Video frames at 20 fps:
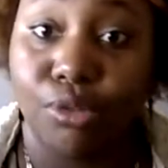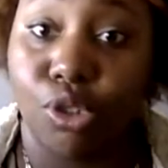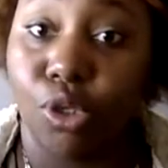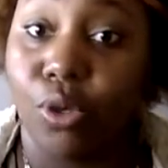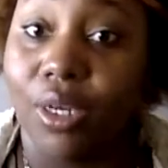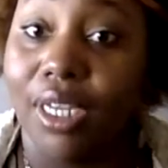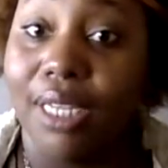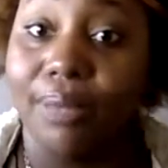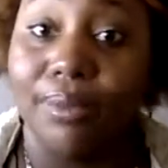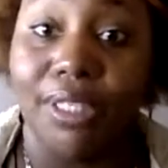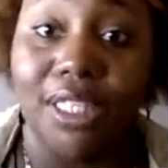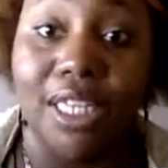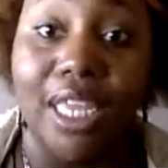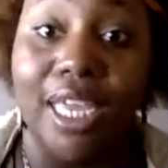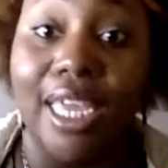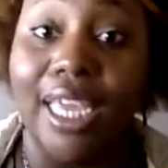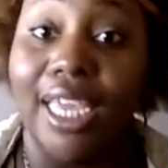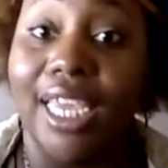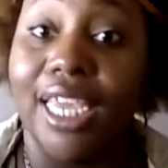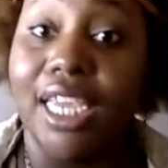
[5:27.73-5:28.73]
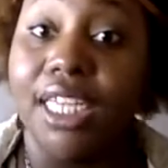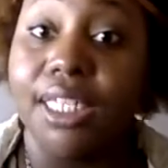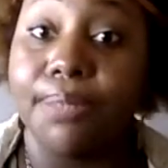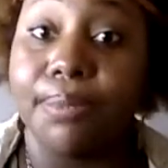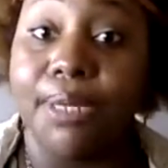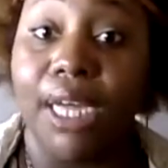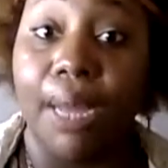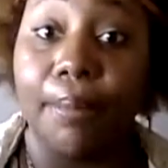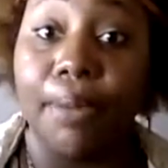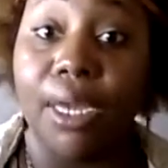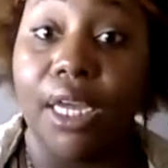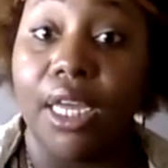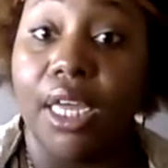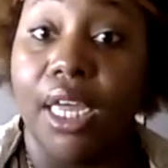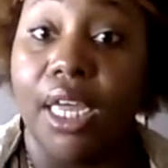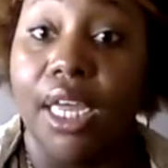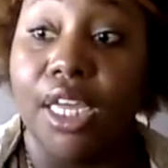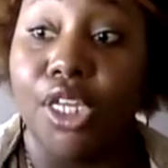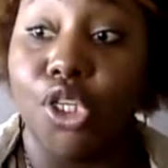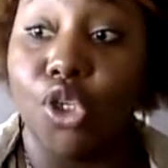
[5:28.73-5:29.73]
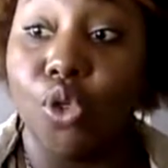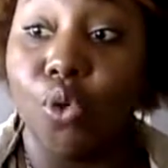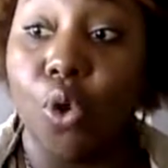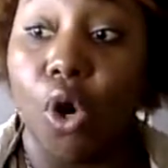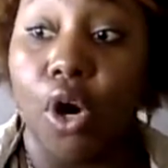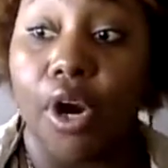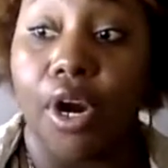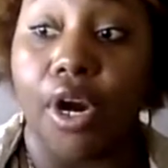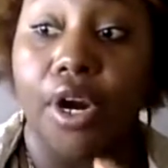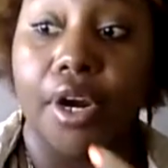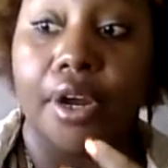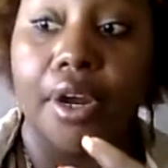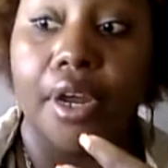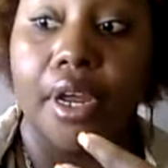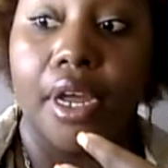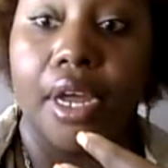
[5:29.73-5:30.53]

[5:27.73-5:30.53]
So you are